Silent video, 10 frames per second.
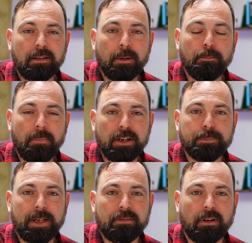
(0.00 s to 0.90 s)
a
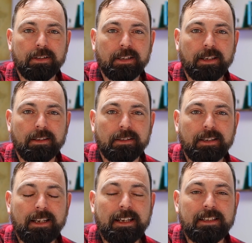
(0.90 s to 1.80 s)
much better idea
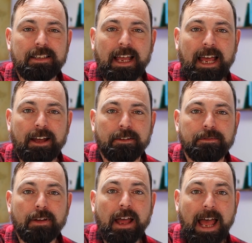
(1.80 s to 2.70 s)
is to
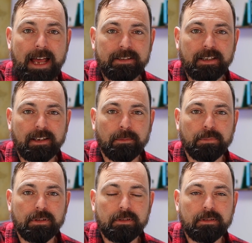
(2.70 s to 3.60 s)
have asset
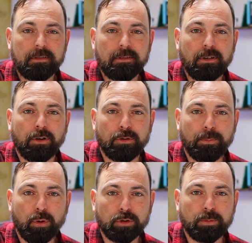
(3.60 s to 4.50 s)
numbers on your
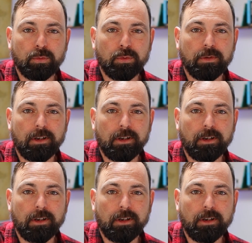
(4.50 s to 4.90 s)
portable